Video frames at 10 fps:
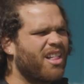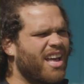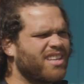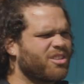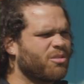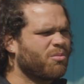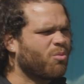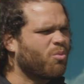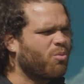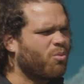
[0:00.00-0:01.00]
I'll ask
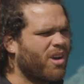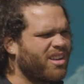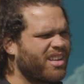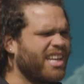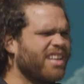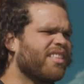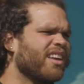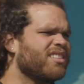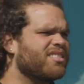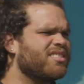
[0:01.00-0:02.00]
him what he
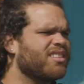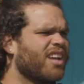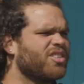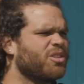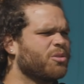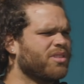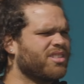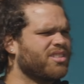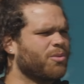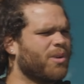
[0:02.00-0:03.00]
thinks I should do in
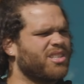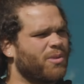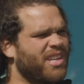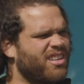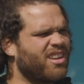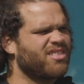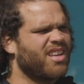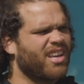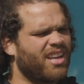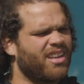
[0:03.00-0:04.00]
this situation, what he does in
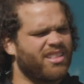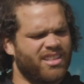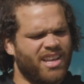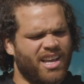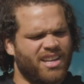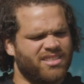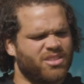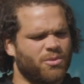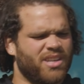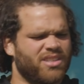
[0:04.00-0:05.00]
that in, in that kind of
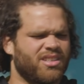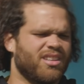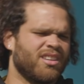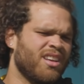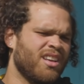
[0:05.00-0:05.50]
situation, and